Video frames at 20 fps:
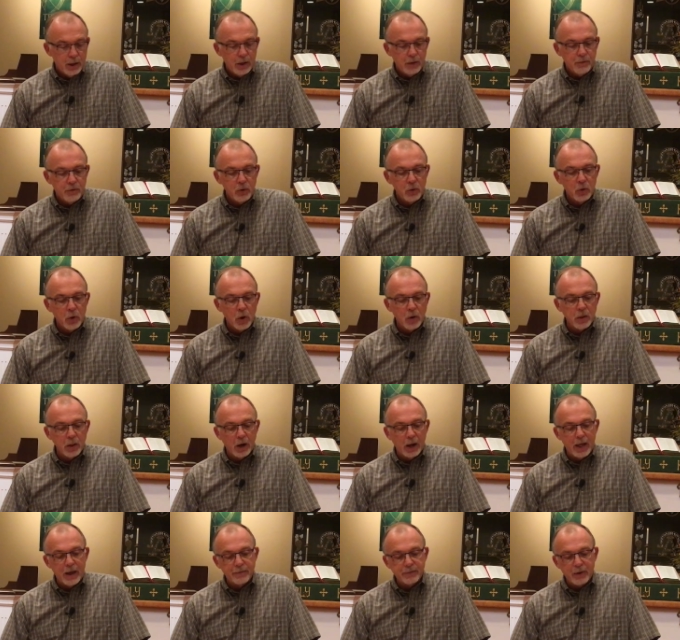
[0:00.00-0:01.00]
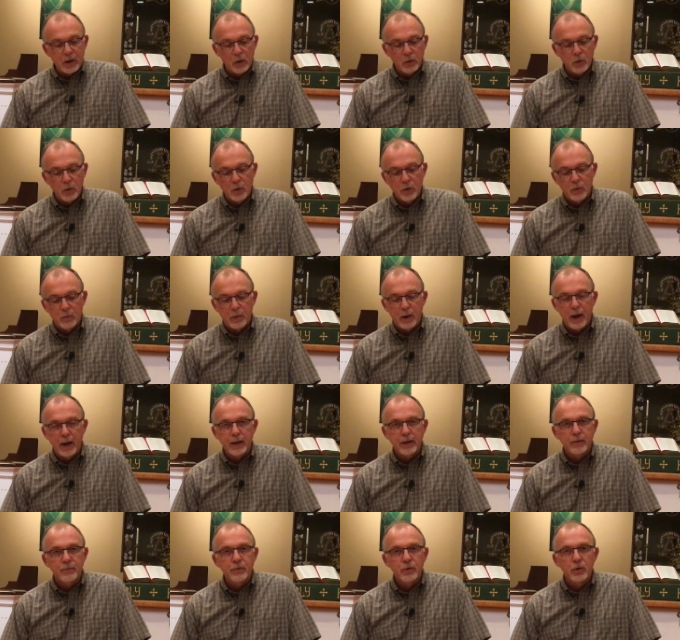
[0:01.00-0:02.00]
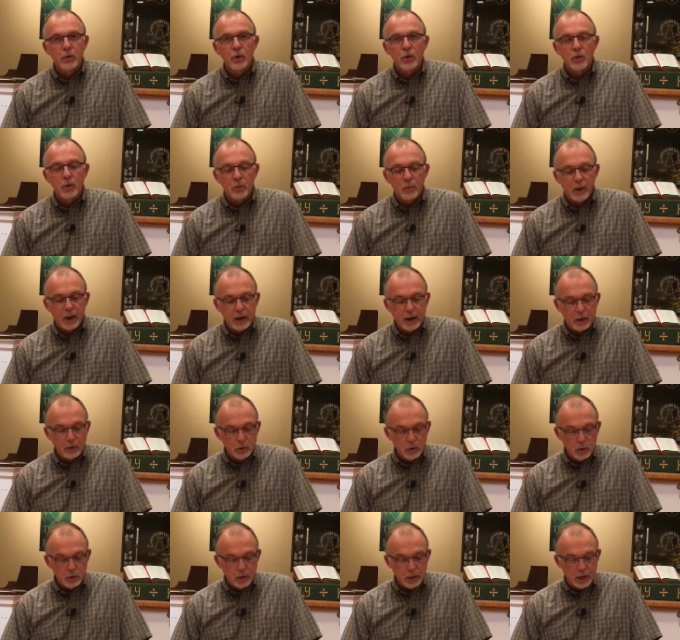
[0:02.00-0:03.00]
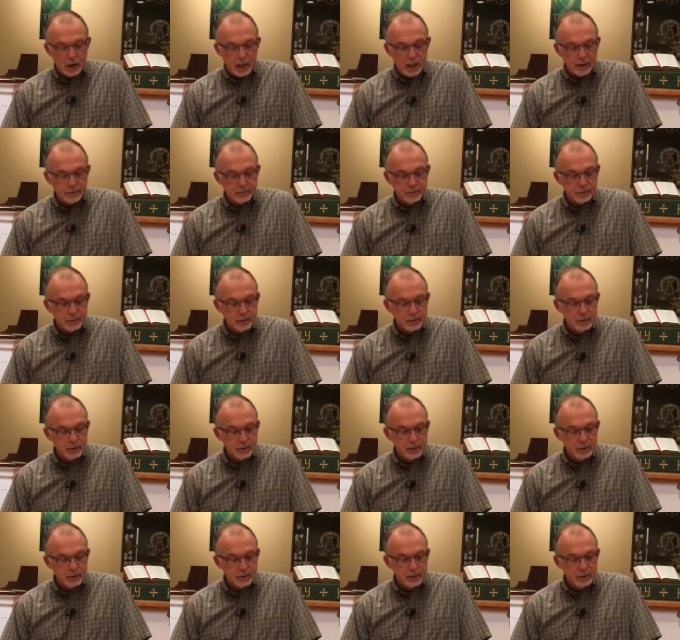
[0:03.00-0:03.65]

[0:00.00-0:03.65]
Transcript: If you go to the left, I'll go to the right. If you go to the right, I'll go to the left.